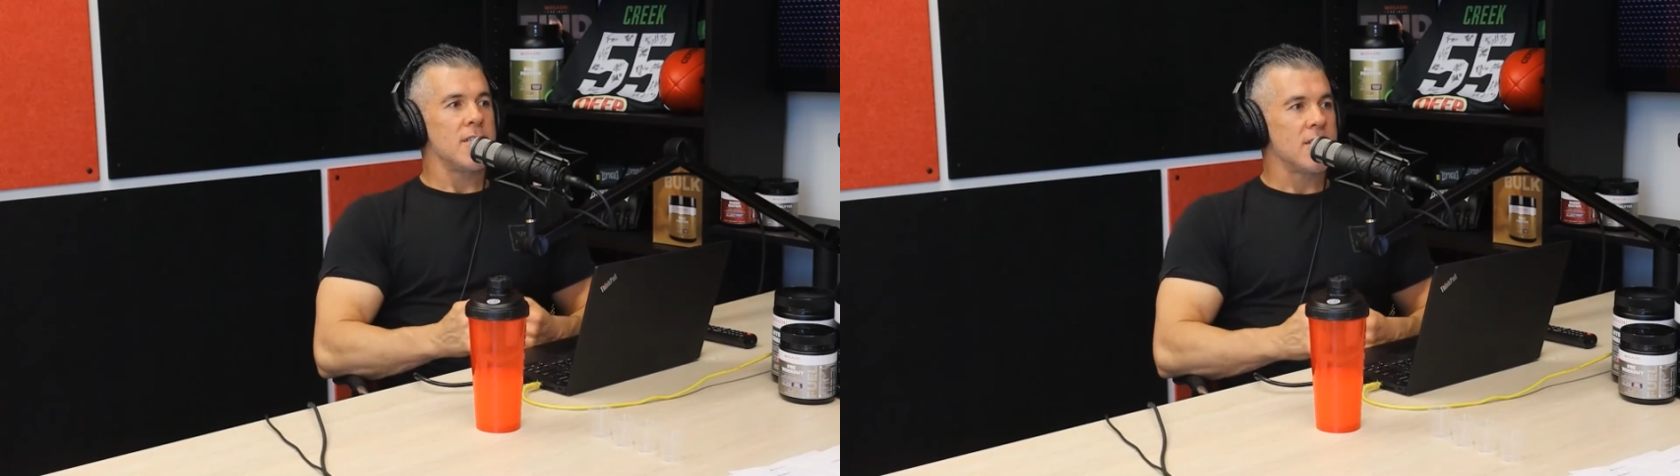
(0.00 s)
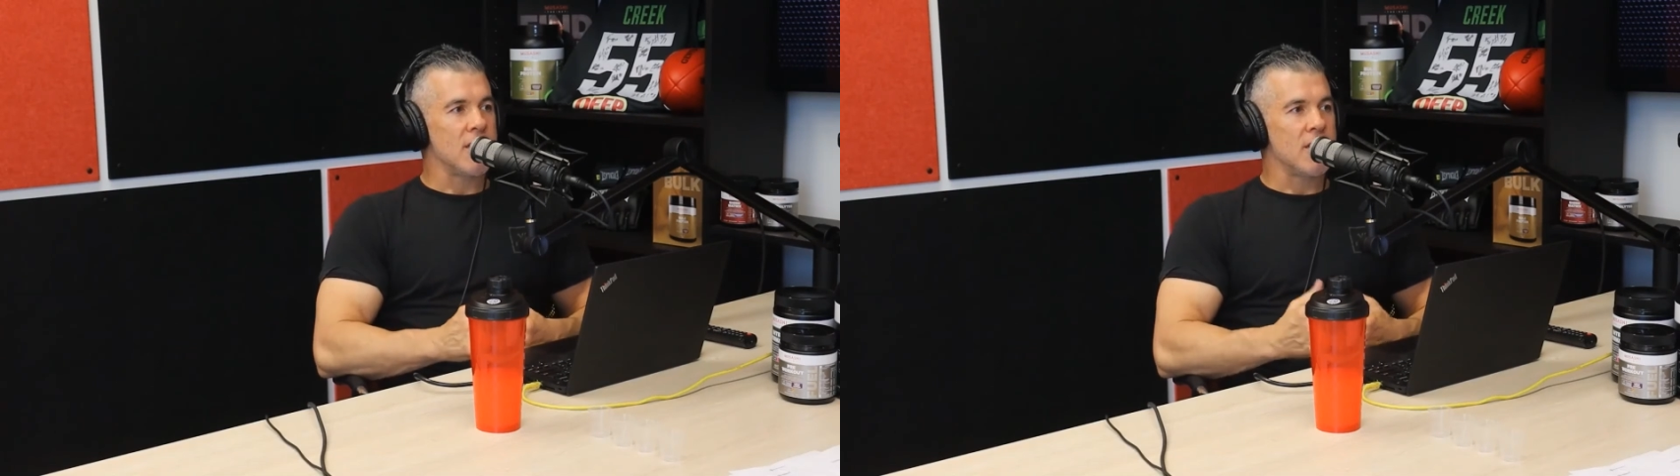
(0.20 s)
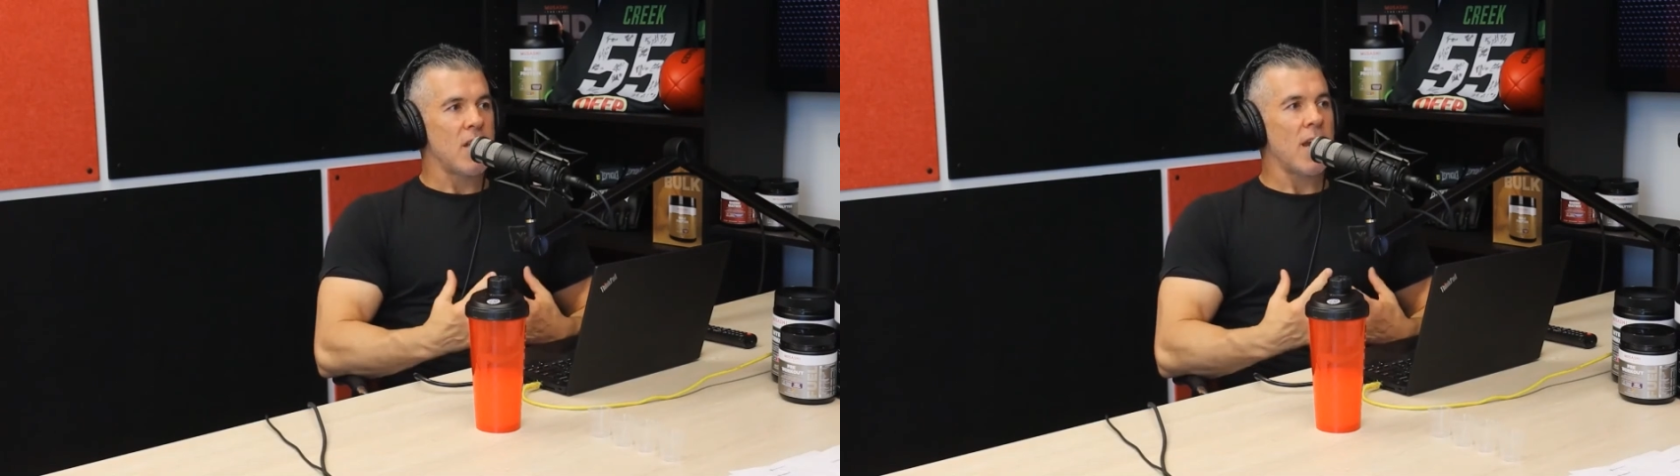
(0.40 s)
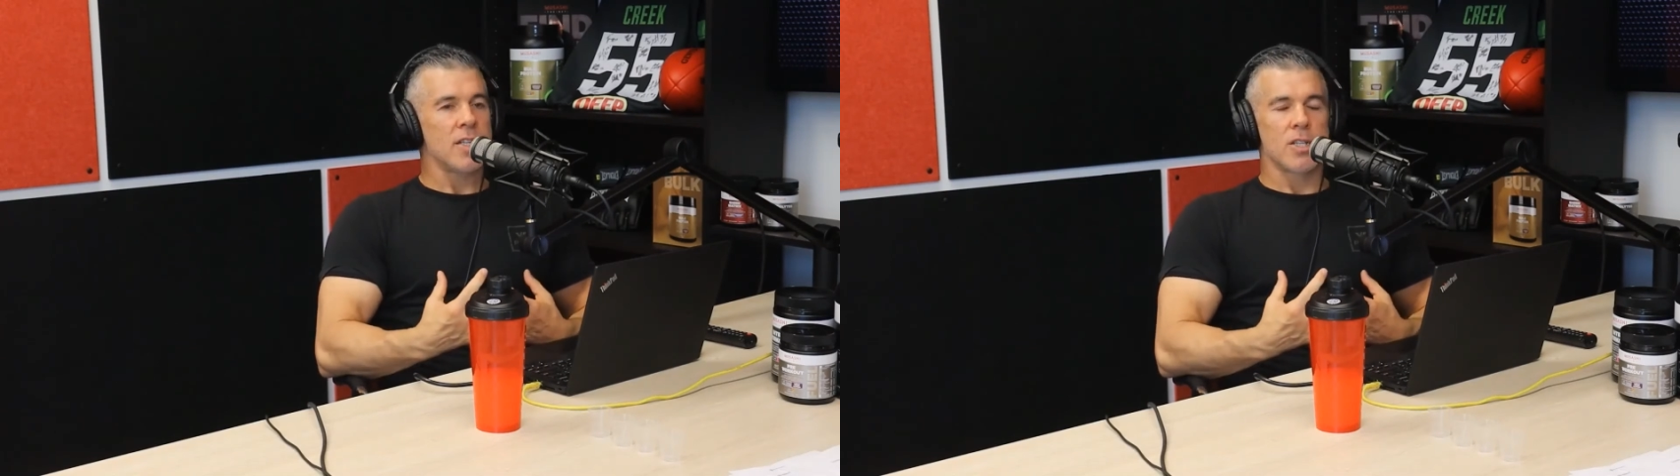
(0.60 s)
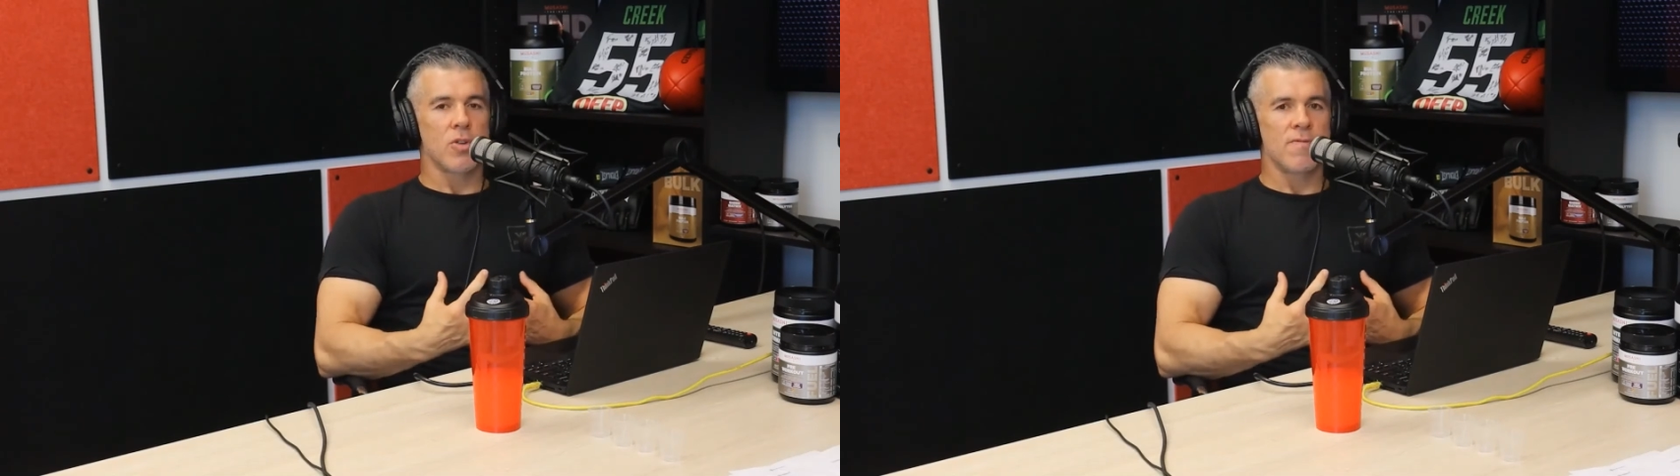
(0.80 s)

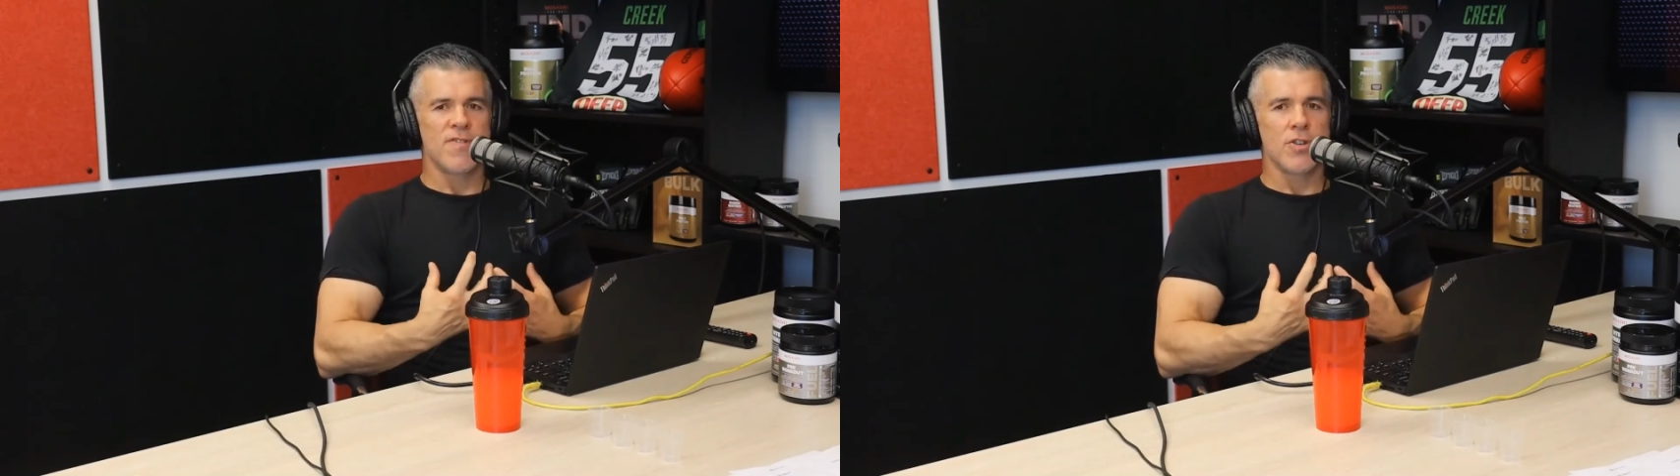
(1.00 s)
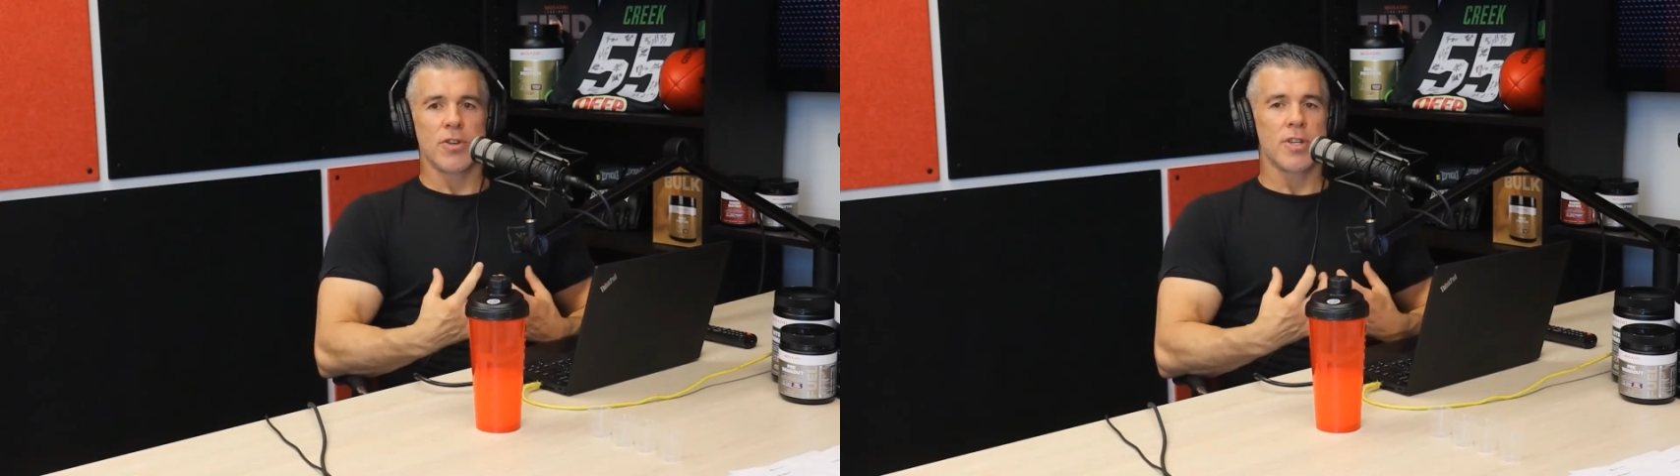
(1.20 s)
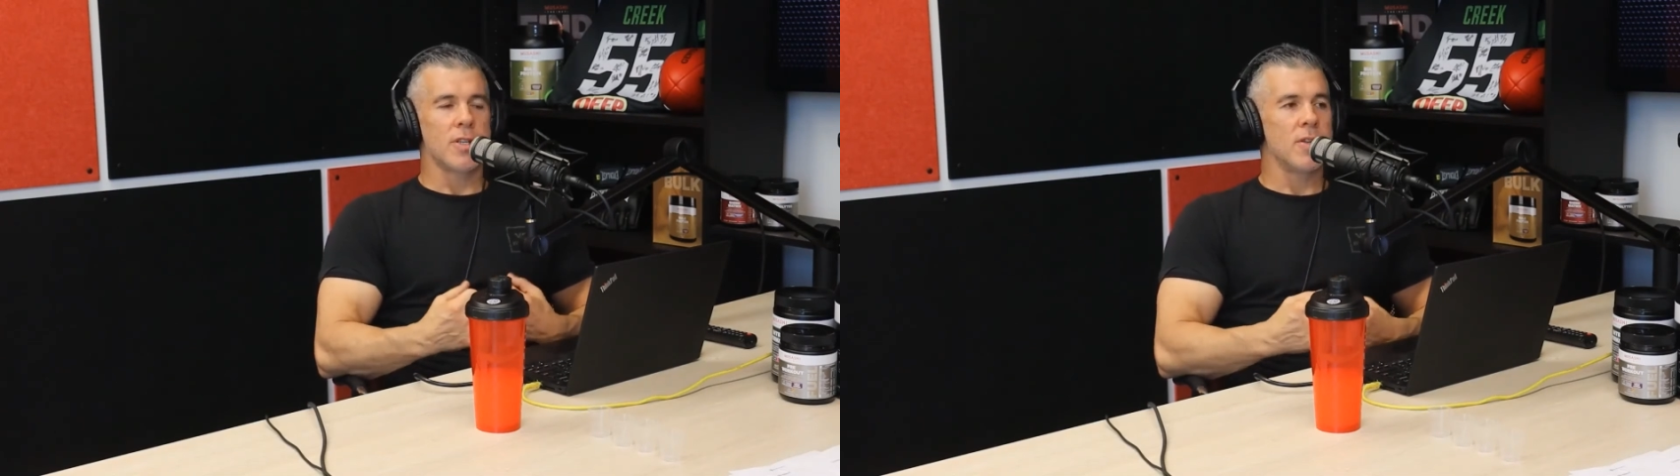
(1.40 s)
intense sort of focus,